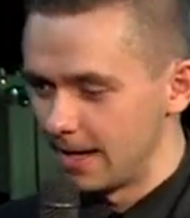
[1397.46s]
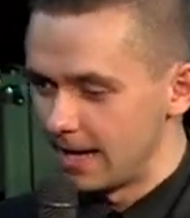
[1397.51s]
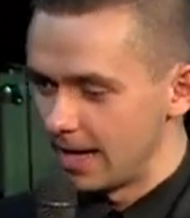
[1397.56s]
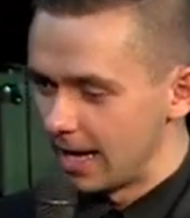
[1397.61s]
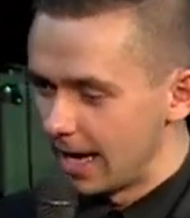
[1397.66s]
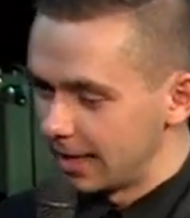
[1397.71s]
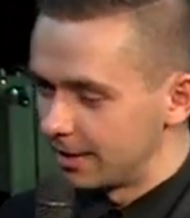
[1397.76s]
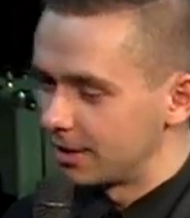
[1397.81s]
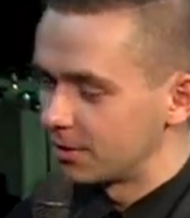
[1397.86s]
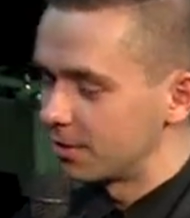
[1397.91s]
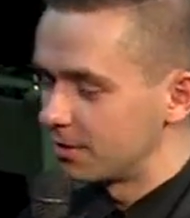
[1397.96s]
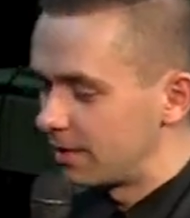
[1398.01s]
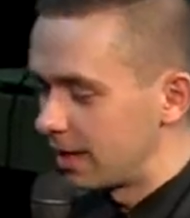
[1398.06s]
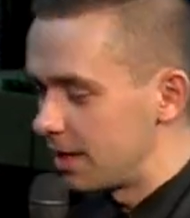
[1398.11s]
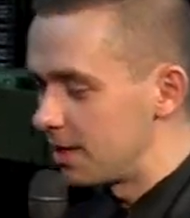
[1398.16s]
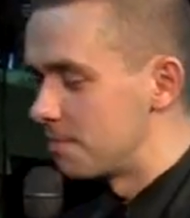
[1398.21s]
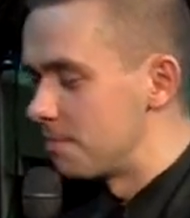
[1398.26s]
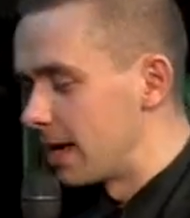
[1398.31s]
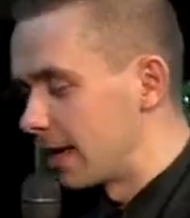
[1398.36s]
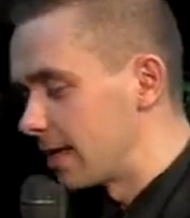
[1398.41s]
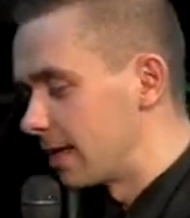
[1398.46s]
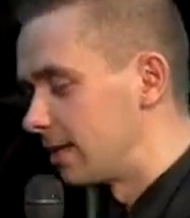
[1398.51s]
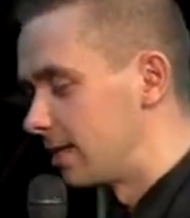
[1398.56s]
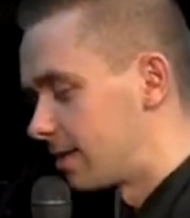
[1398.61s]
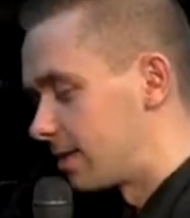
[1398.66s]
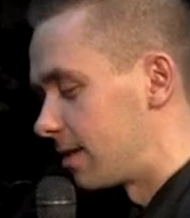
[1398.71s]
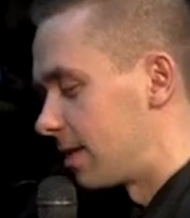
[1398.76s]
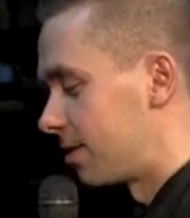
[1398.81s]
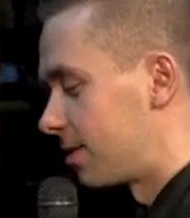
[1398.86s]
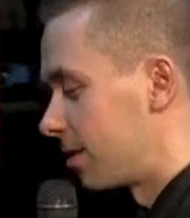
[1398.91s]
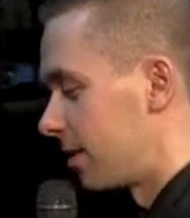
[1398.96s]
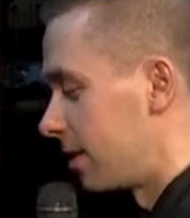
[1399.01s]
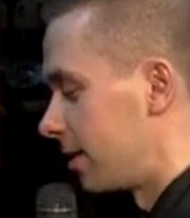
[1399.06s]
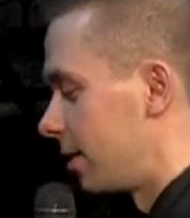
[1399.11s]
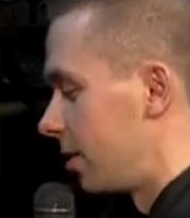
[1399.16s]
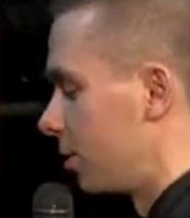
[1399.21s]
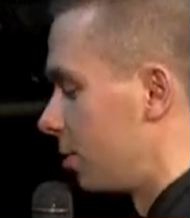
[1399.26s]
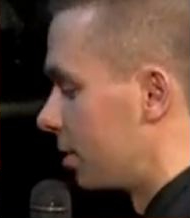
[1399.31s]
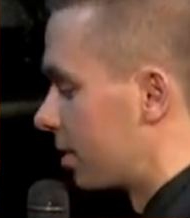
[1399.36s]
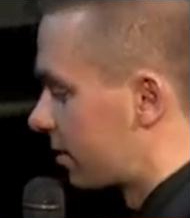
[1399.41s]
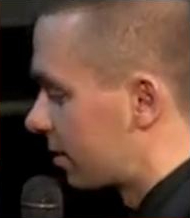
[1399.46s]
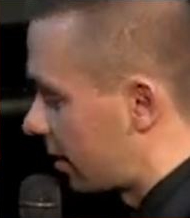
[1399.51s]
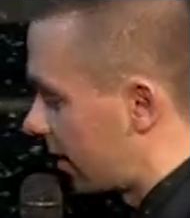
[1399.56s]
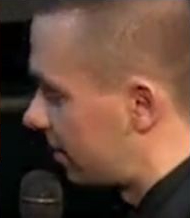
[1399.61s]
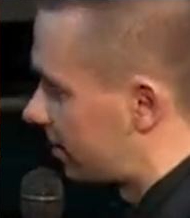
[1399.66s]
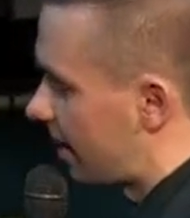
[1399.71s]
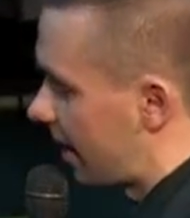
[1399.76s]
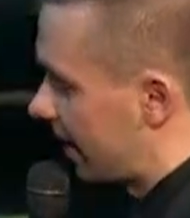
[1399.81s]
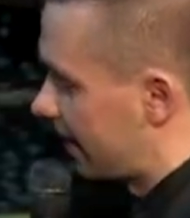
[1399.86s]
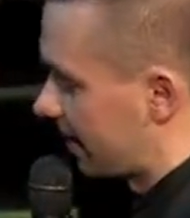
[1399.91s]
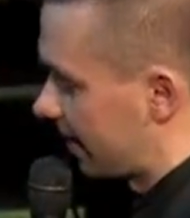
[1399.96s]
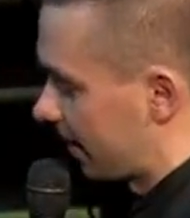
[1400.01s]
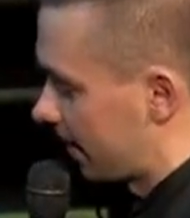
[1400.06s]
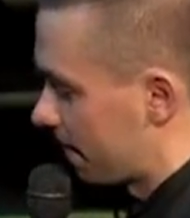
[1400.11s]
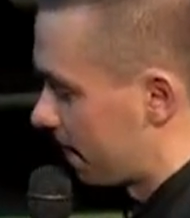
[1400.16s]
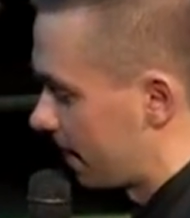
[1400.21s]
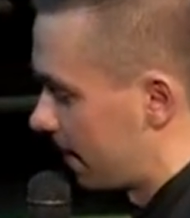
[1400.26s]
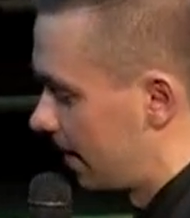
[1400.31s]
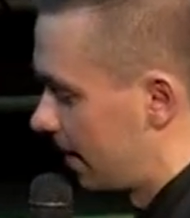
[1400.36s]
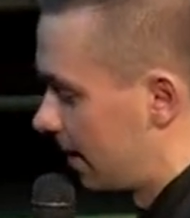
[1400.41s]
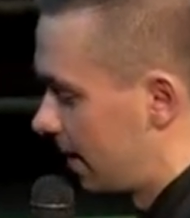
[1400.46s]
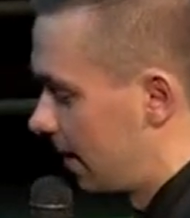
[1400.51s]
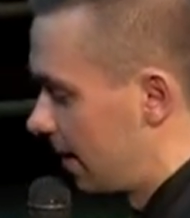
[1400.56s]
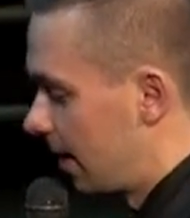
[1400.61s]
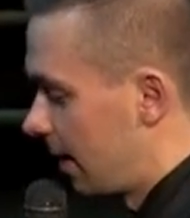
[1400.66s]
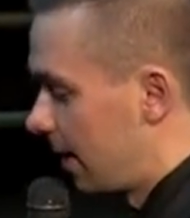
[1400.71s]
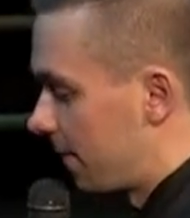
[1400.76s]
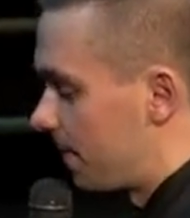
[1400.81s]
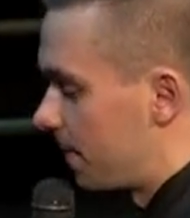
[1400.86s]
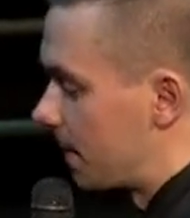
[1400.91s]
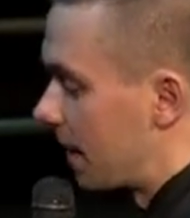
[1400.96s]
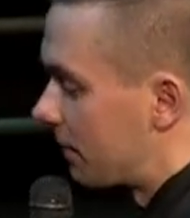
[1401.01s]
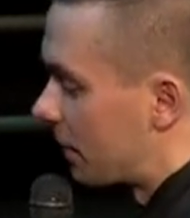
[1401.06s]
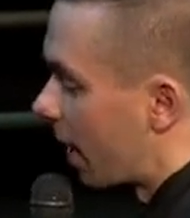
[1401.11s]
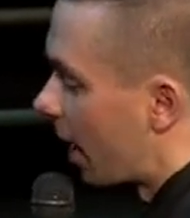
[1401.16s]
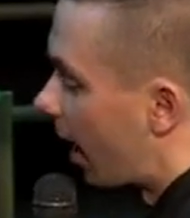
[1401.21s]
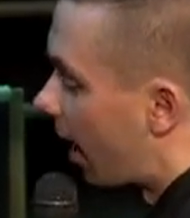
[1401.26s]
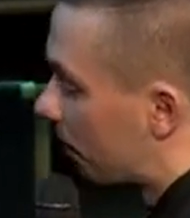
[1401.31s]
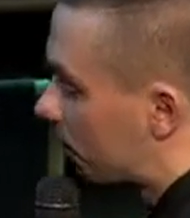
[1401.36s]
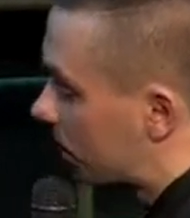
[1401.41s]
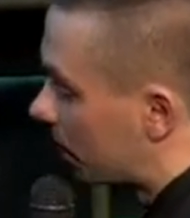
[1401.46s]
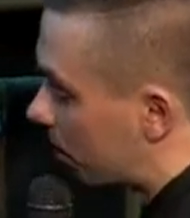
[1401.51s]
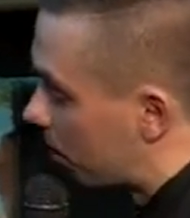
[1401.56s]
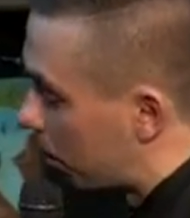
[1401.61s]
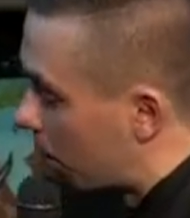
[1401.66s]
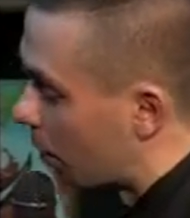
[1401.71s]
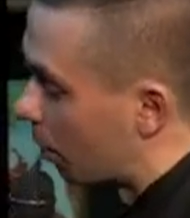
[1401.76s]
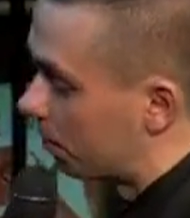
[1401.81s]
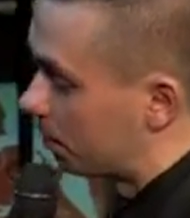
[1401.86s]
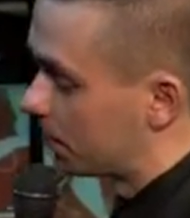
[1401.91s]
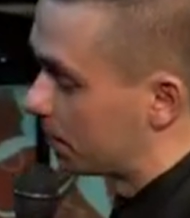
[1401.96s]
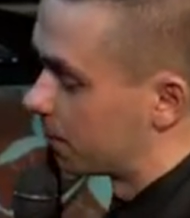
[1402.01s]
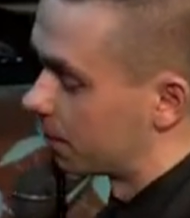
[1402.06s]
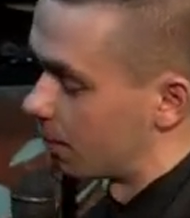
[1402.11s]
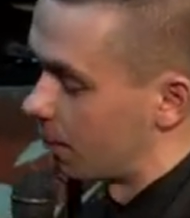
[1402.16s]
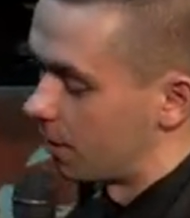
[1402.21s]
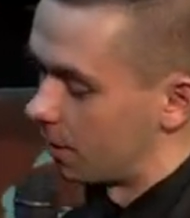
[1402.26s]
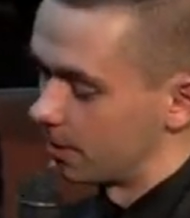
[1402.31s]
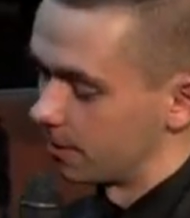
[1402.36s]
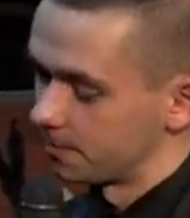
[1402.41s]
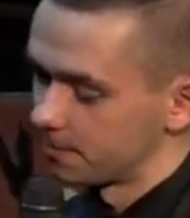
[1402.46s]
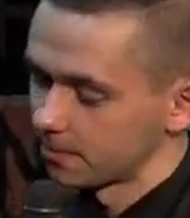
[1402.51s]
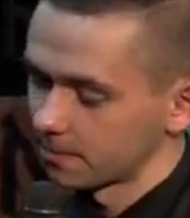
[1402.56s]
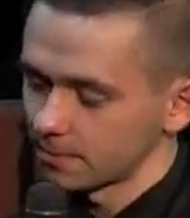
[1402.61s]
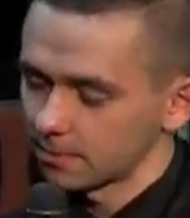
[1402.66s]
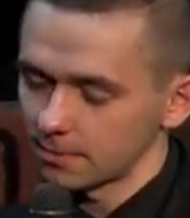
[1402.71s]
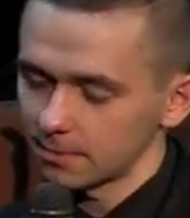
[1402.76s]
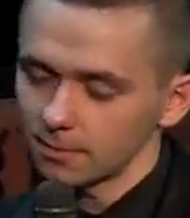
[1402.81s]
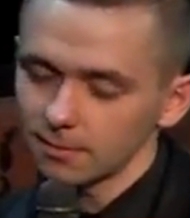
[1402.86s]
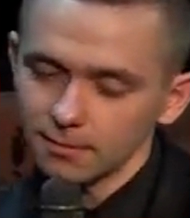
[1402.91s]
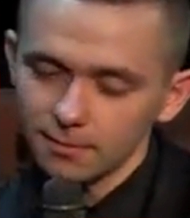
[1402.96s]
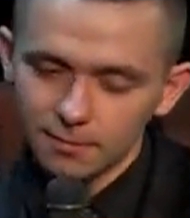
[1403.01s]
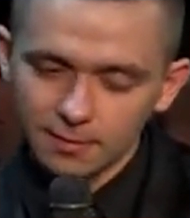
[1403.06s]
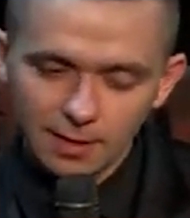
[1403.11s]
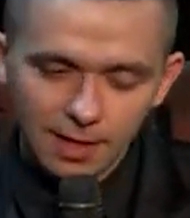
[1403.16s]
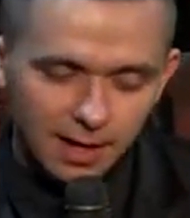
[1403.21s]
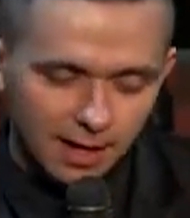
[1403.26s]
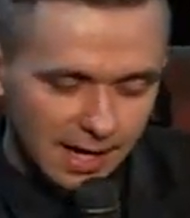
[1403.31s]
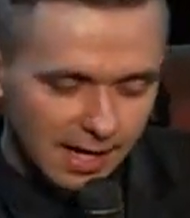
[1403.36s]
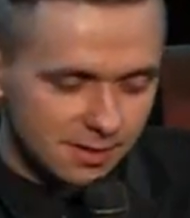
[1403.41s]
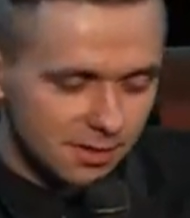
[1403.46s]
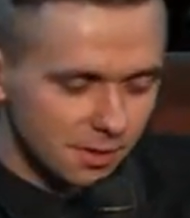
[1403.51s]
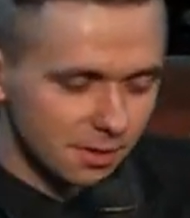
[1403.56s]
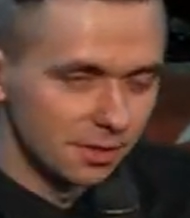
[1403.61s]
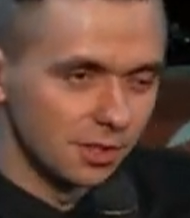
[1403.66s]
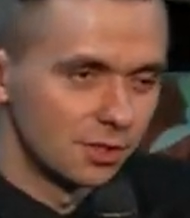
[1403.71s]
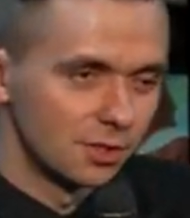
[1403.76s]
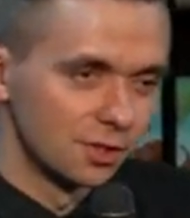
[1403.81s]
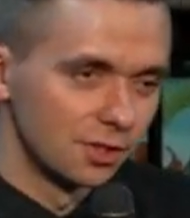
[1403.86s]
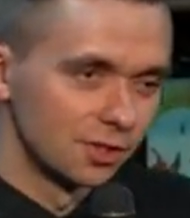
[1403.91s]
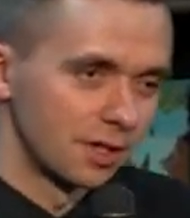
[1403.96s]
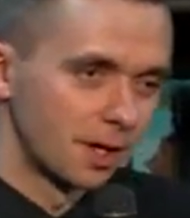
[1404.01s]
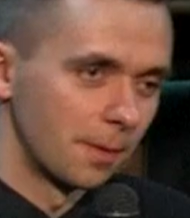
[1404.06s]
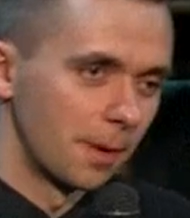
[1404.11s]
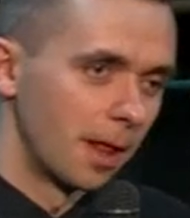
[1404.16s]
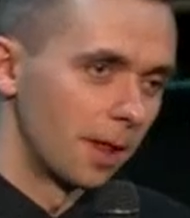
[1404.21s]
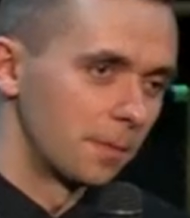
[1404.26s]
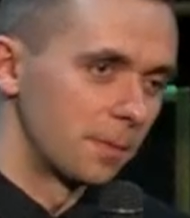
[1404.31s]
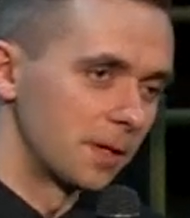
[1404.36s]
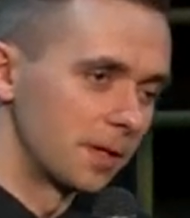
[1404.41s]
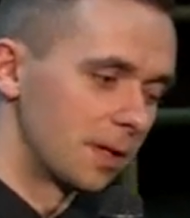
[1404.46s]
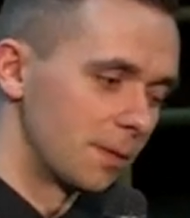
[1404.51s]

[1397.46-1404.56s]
And that today you make a decision. You will start tithing. If you never helped the poor before, I ask you that you start helping the